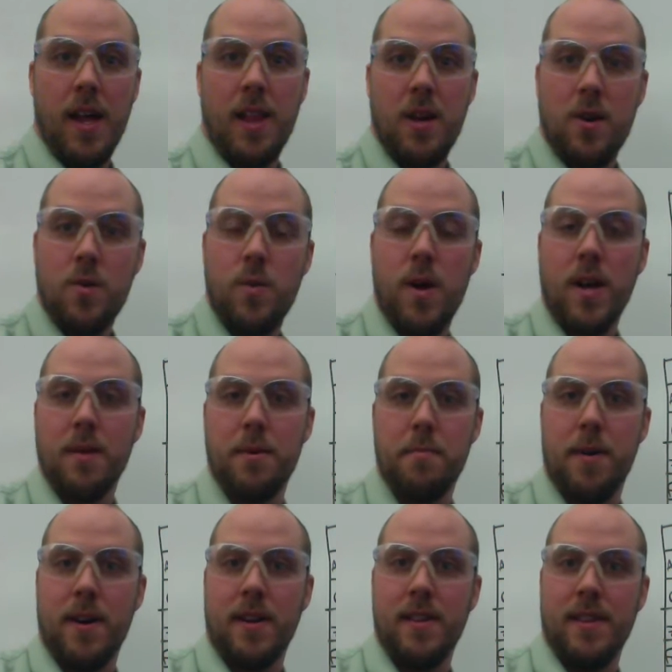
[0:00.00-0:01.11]
Hello and welcome to
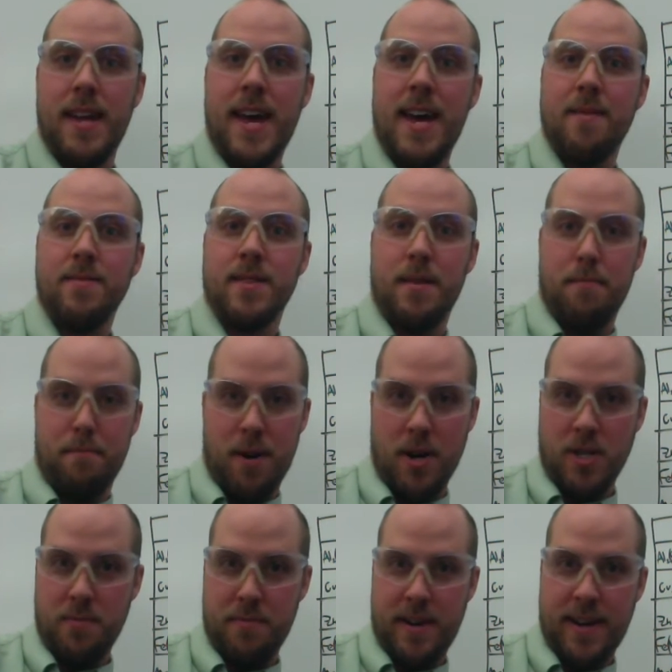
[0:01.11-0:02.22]
Barkin Labs
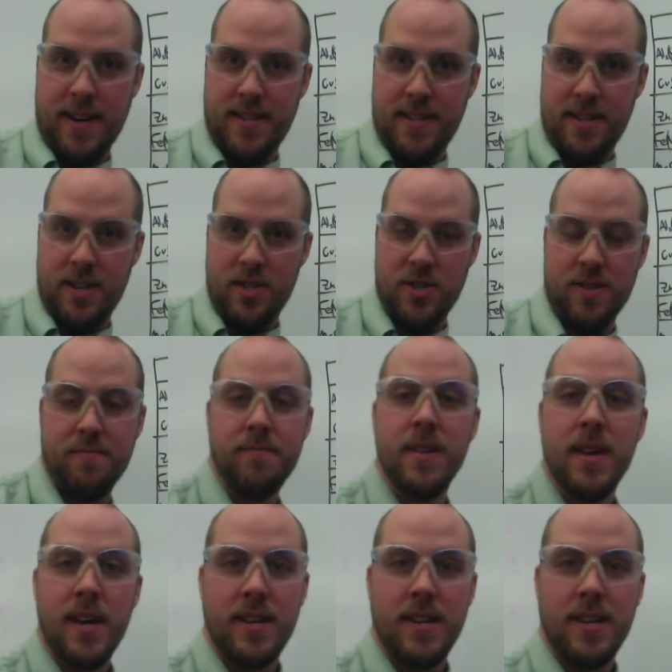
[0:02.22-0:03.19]
March Madness edition.